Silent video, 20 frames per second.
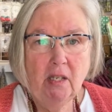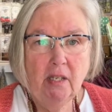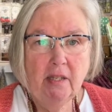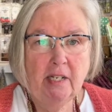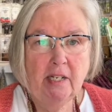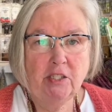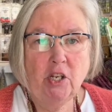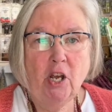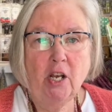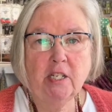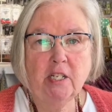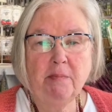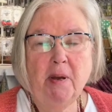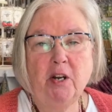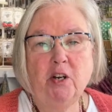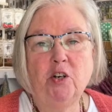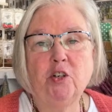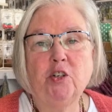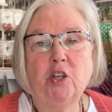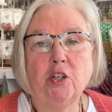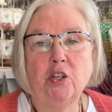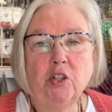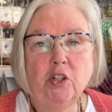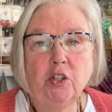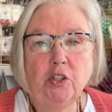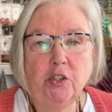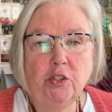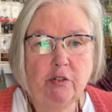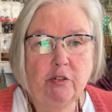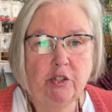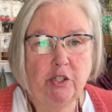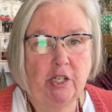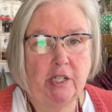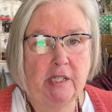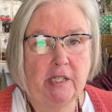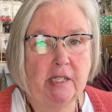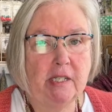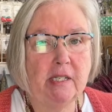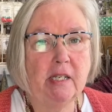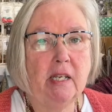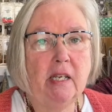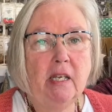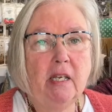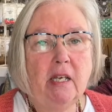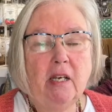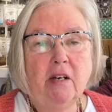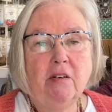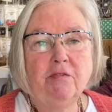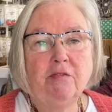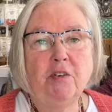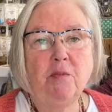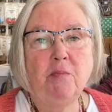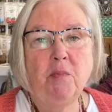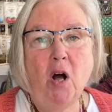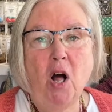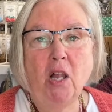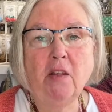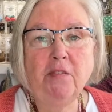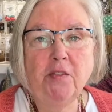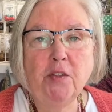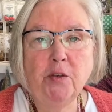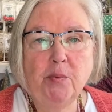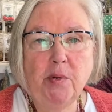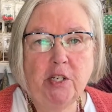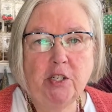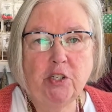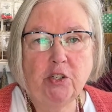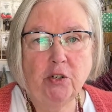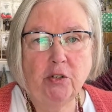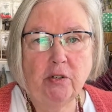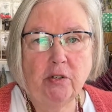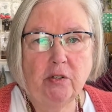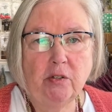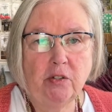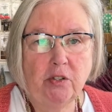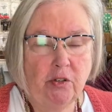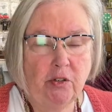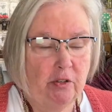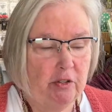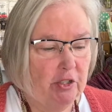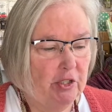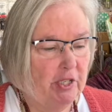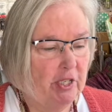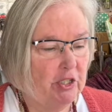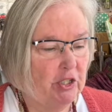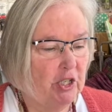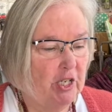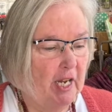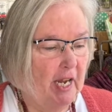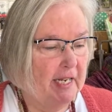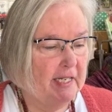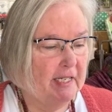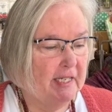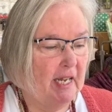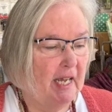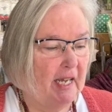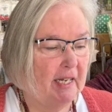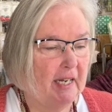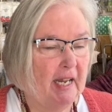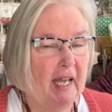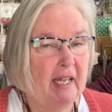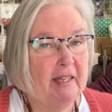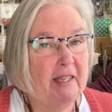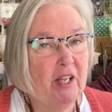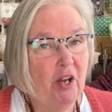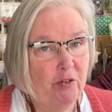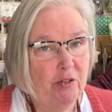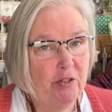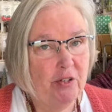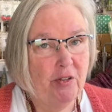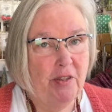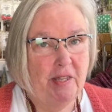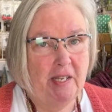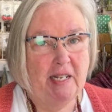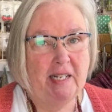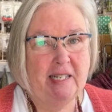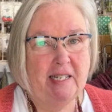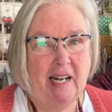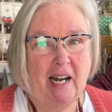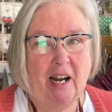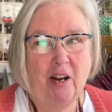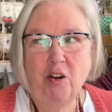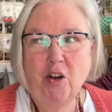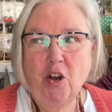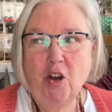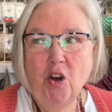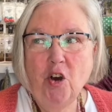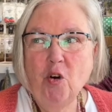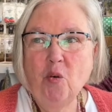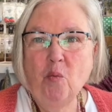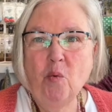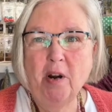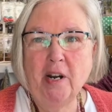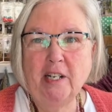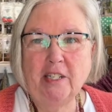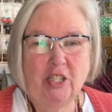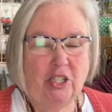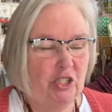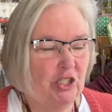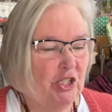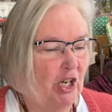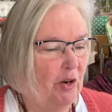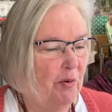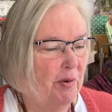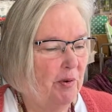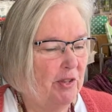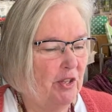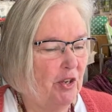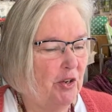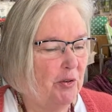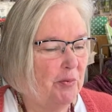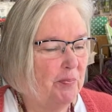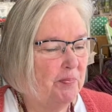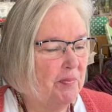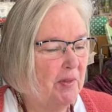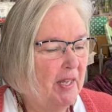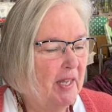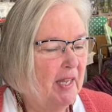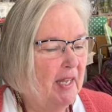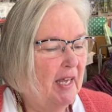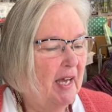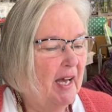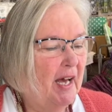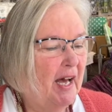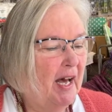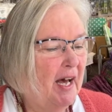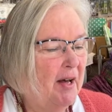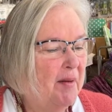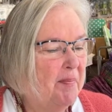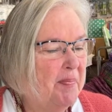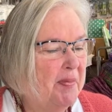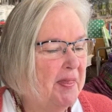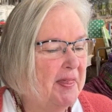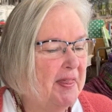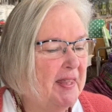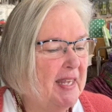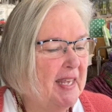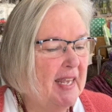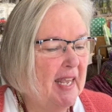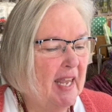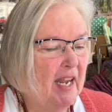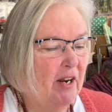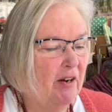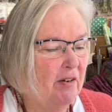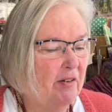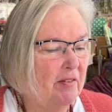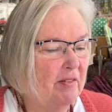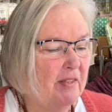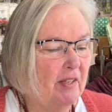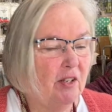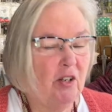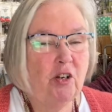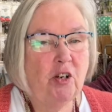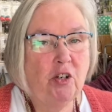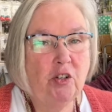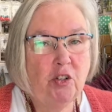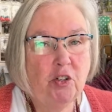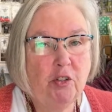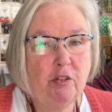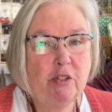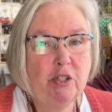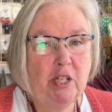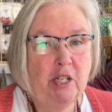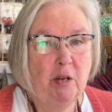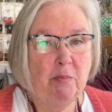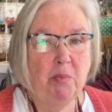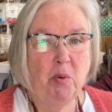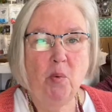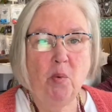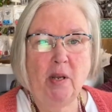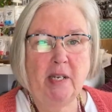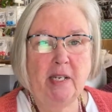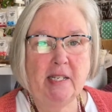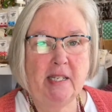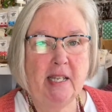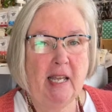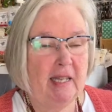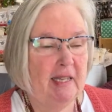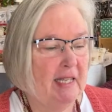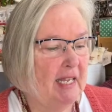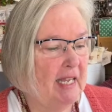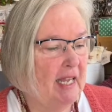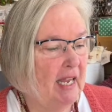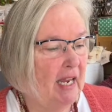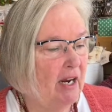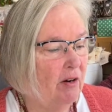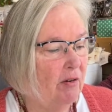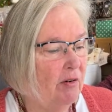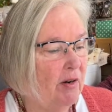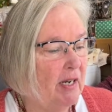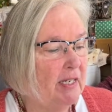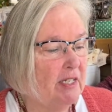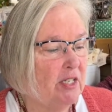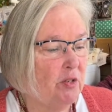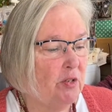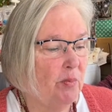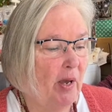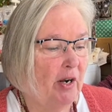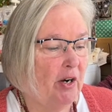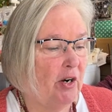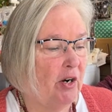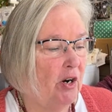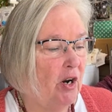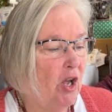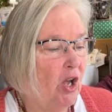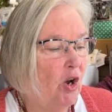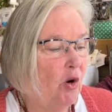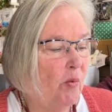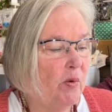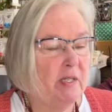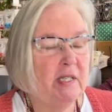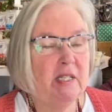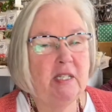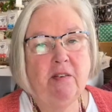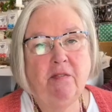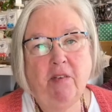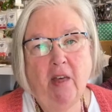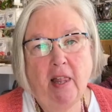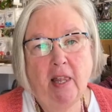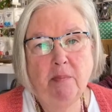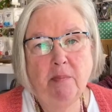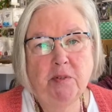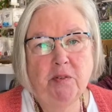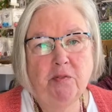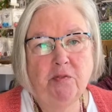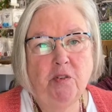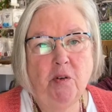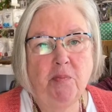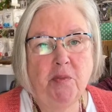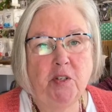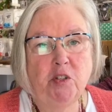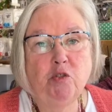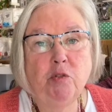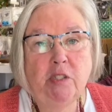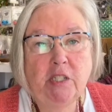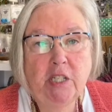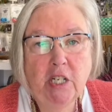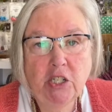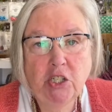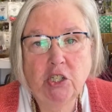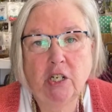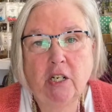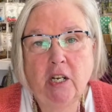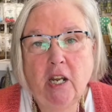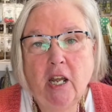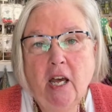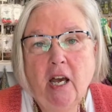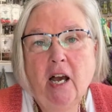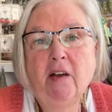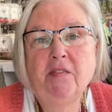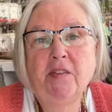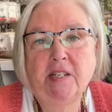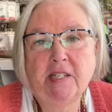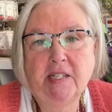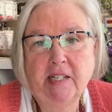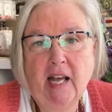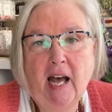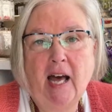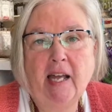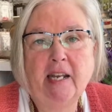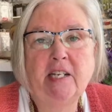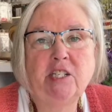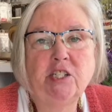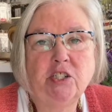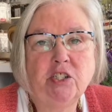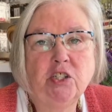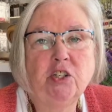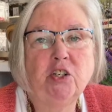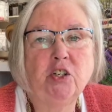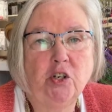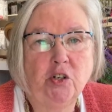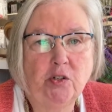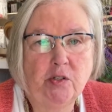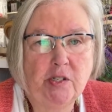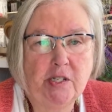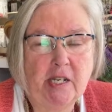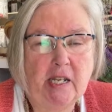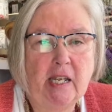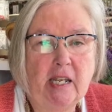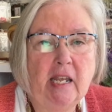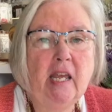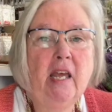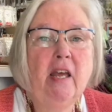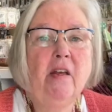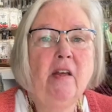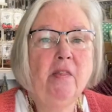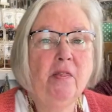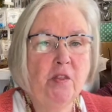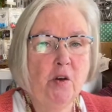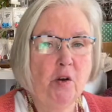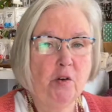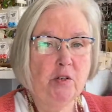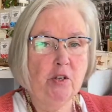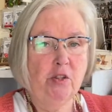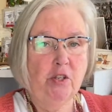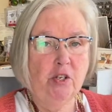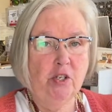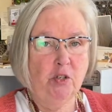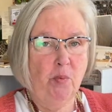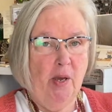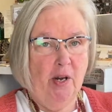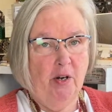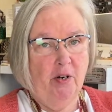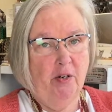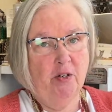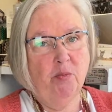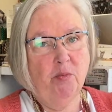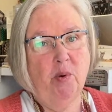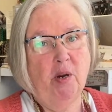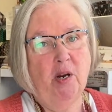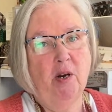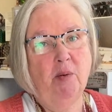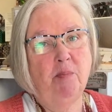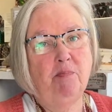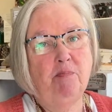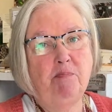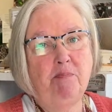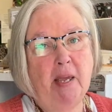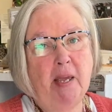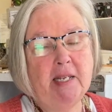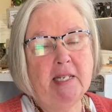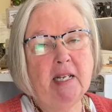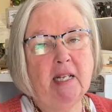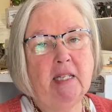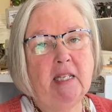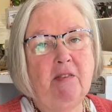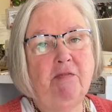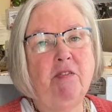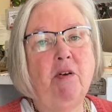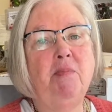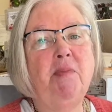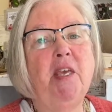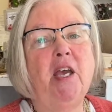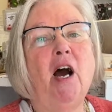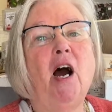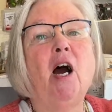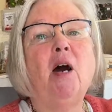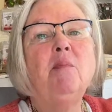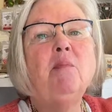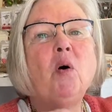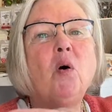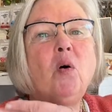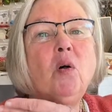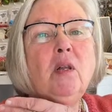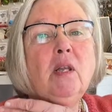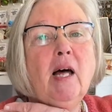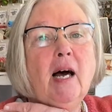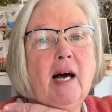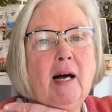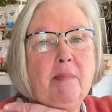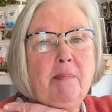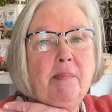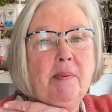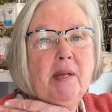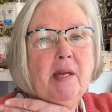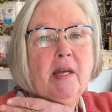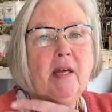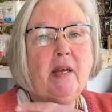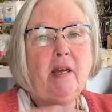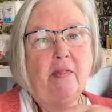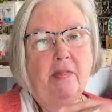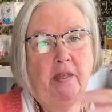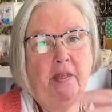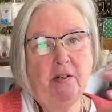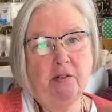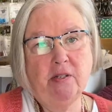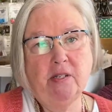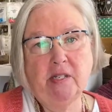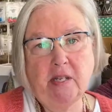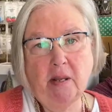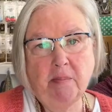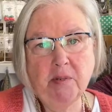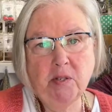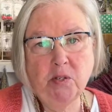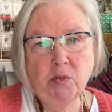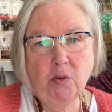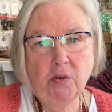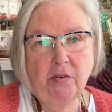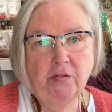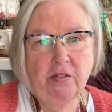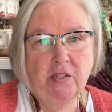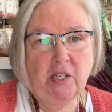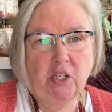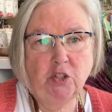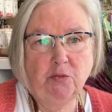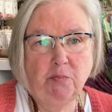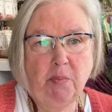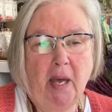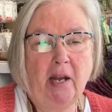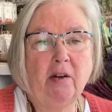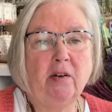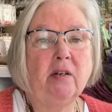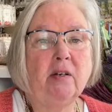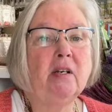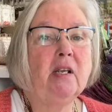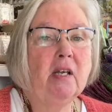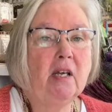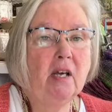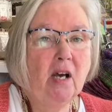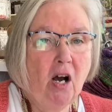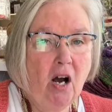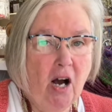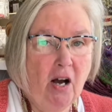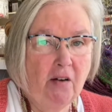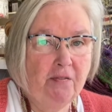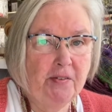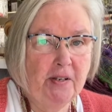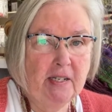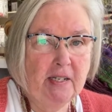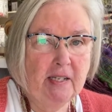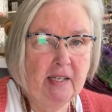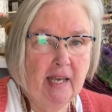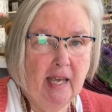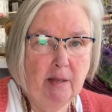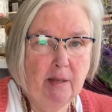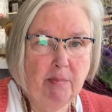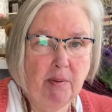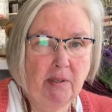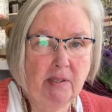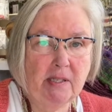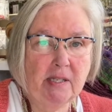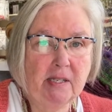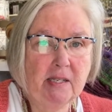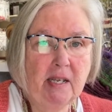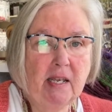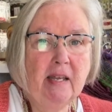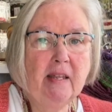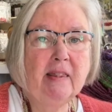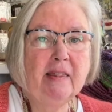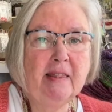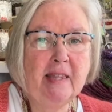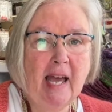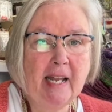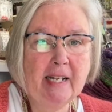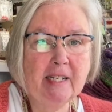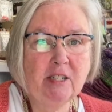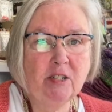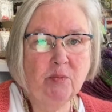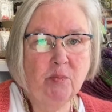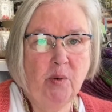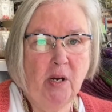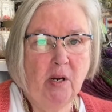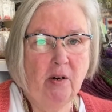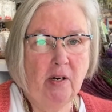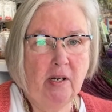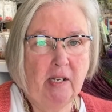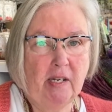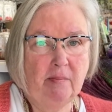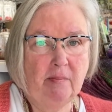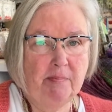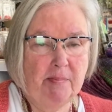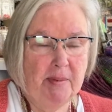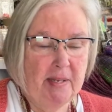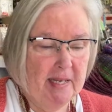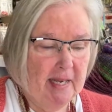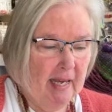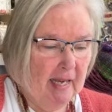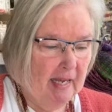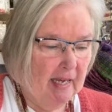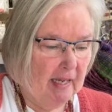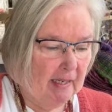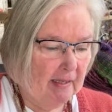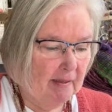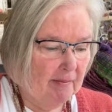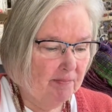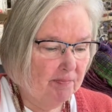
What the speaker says: talks about her conclusions from all of the research that she has done. And those are the things that I wanted to share with you. The conclusion number one is that the Aran sweater was developed from the tradition of the Scottish Guernsey. Those are the sweaters where basically from the armhole up, there's some sort of stitch pattern, often cables. That's where it began.